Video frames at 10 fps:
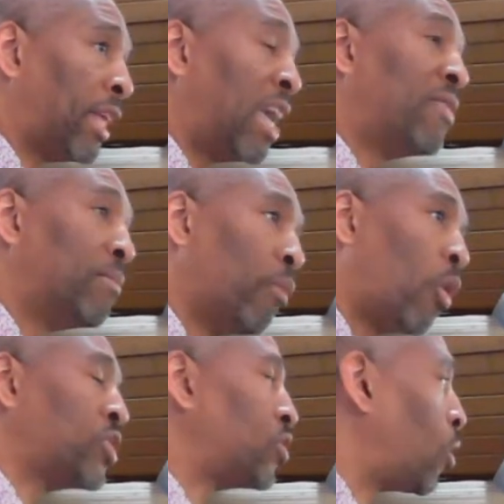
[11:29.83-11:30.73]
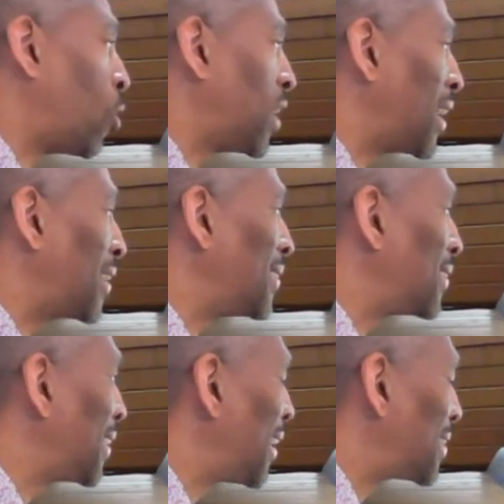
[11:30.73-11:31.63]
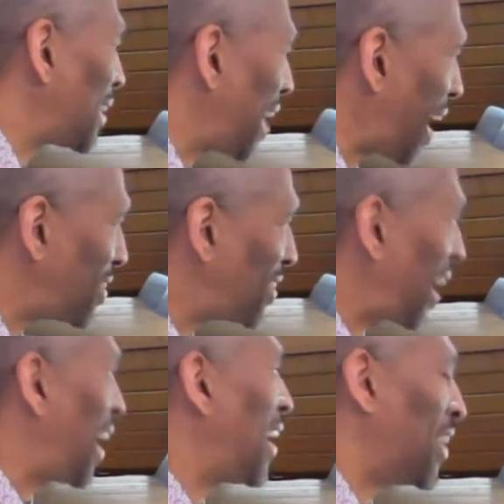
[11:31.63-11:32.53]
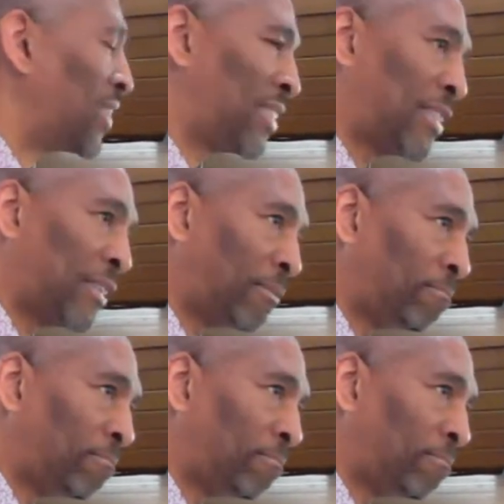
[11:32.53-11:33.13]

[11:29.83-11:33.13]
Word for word: Even more so in the last days